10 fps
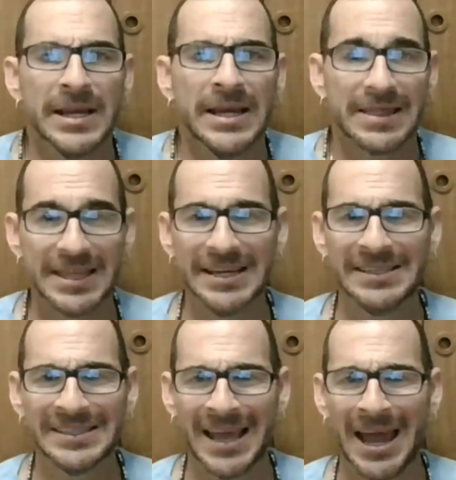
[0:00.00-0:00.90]

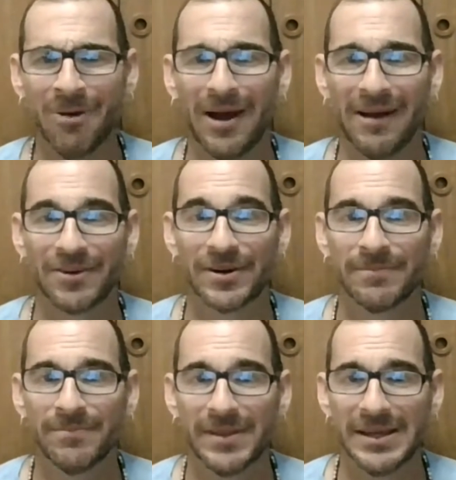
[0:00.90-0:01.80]
This, however,
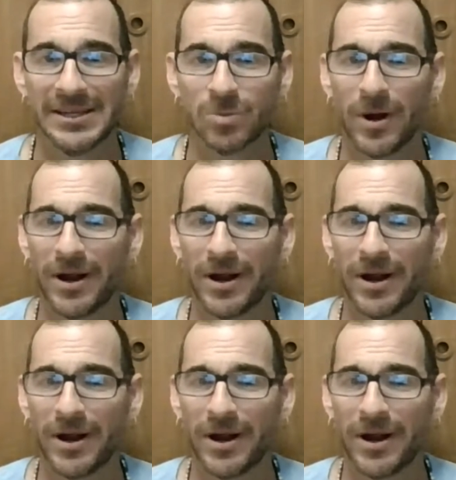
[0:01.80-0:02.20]
is where